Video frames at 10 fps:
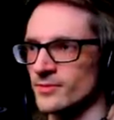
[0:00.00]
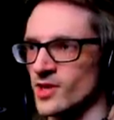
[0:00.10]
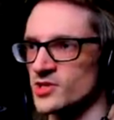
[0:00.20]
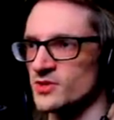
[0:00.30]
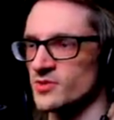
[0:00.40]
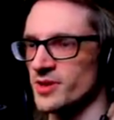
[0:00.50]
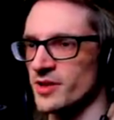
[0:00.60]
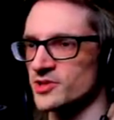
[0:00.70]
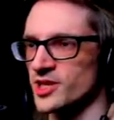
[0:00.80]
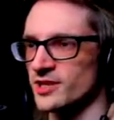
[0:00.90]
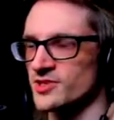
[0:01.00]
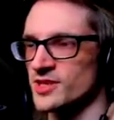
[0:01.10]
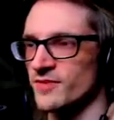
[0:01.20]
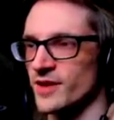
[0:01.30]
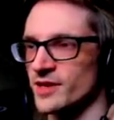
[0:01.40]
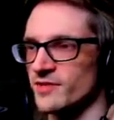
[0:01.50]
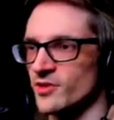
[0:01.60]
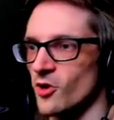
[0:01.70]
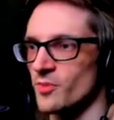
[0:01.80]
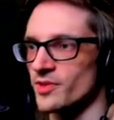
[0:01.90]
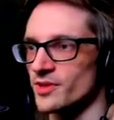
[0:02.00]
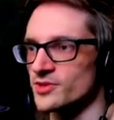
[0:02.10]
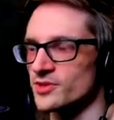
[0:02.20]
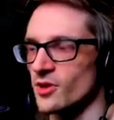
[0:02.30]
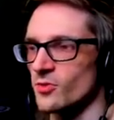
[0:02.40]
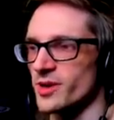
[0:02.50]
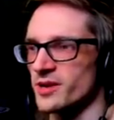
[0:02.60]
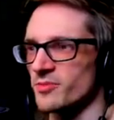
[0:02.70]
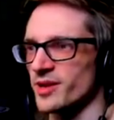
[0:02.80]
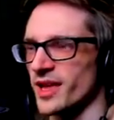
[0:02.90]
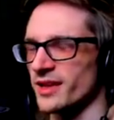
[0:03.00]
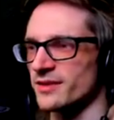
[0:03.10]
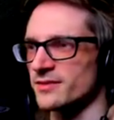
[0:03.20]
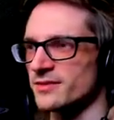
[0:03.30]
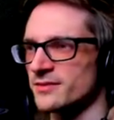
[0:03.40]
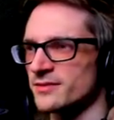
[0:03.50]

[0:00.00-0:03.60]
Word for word: Actually, you know what? I'll check to see if I can even open this. Oh, we, we can.